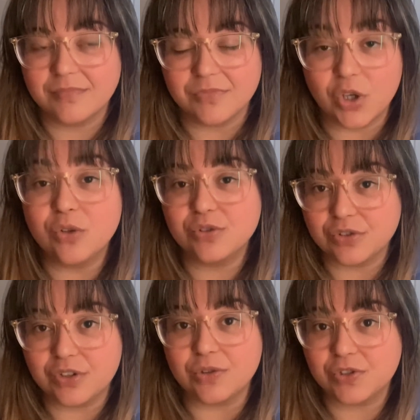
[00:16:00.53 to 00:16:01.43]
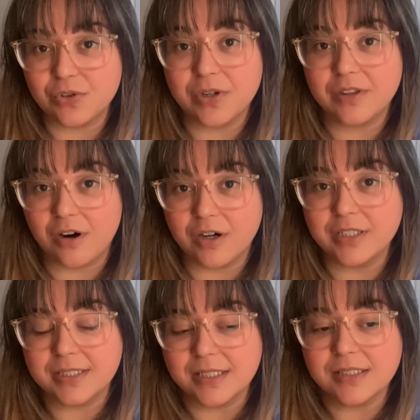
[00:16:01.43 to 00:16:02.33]
Those two are the
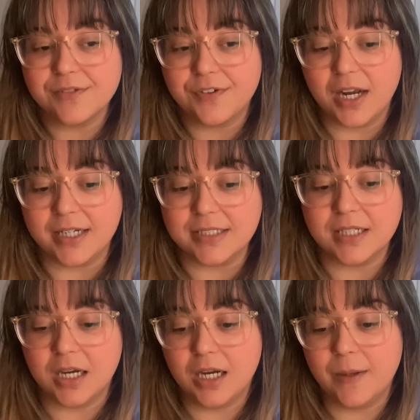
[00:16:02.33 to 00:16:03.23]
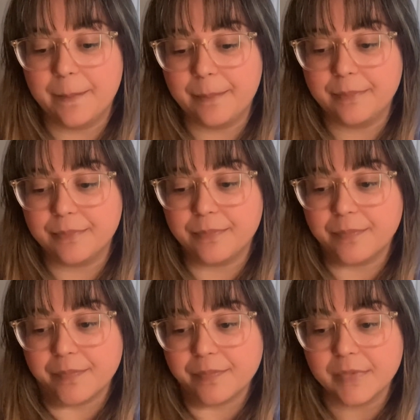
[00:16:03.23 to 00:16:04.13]
hardest things to find.
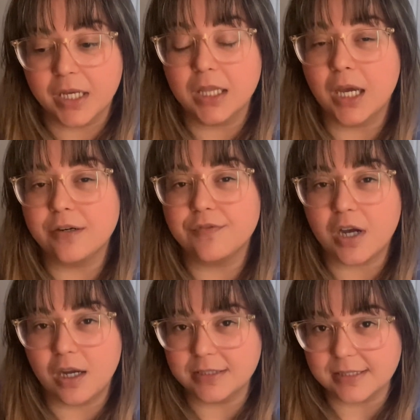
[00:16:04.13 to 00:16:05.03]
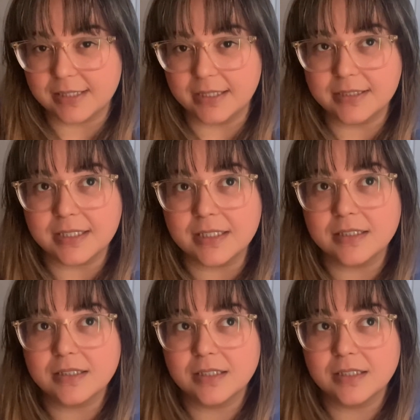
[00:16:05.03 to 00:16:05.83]
A lot of condescending,